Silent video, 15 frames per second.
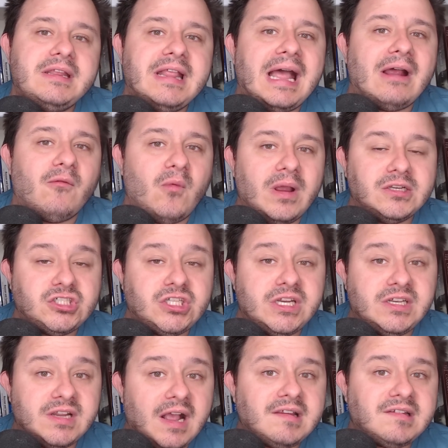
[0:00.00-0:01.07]
that when she
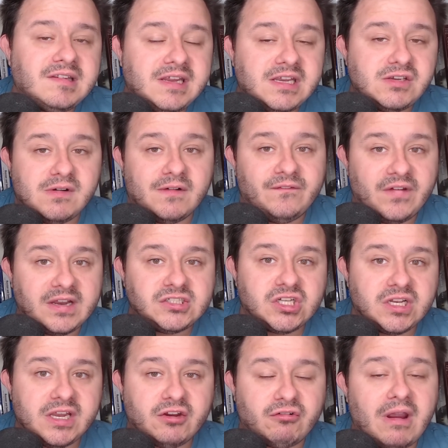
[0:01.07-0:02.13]
does need to
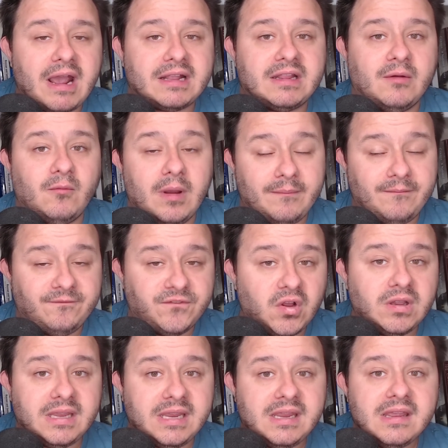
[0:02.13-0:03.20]
eventually crack the whip
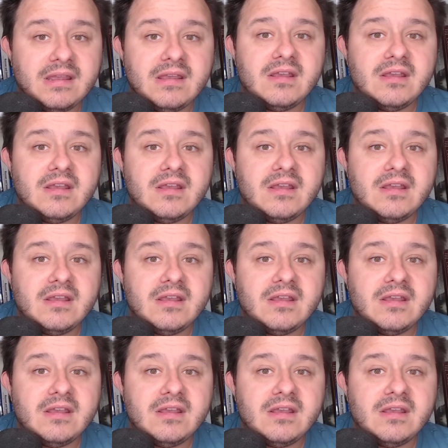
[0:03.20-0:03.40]
fully,